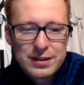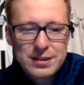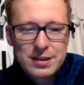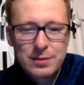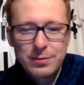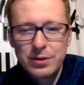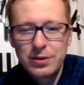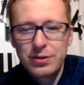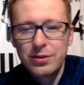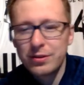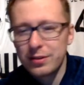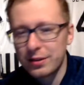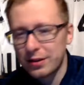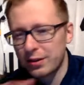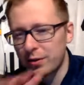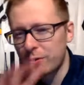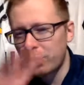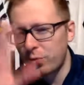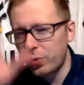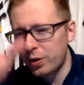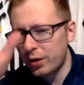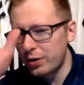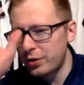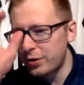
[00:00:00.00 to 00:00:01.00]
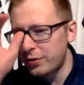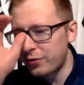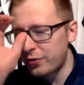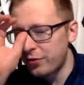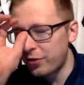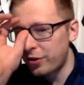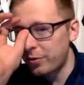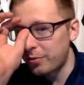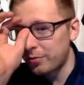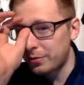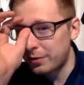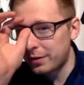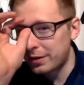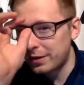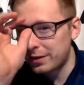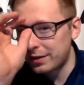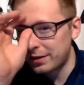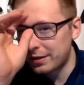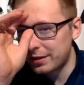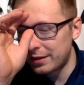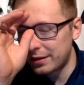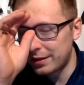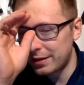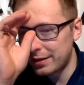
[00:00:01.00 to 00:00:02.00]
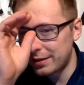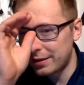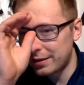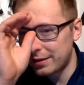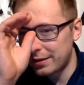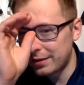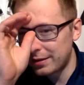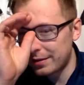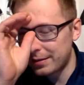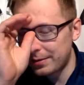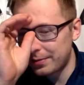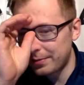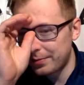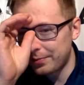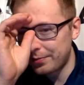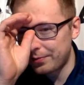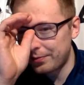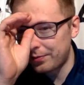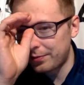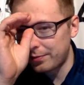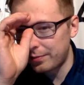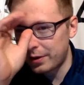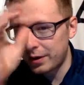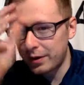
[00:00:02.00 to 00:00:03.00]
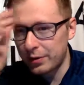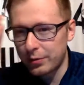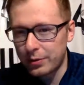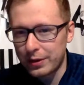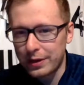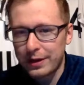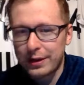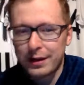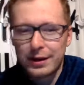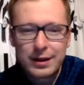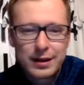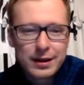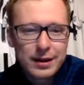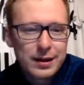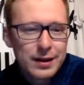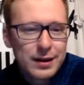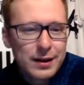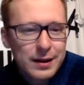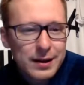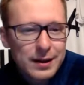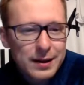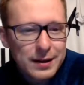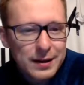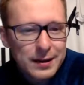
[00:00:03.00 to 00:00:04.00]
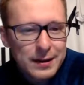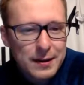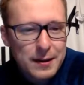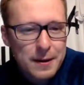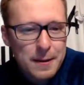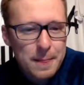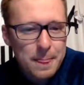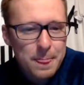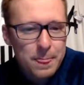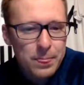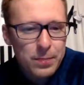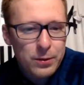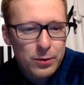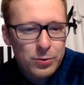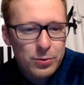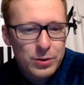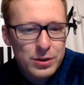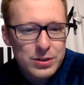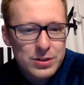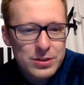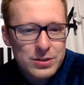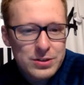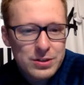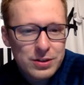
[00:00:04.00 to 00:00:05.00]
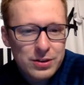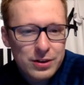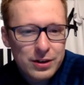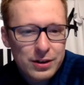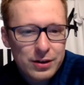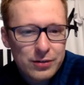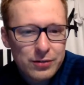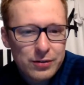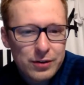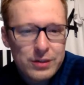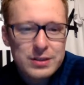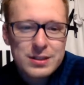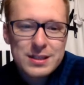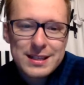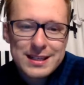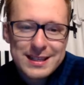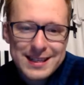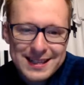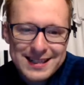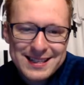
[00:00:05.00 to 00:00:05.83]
Samir, where are you from? By the way, Norwegians are Anglophiles.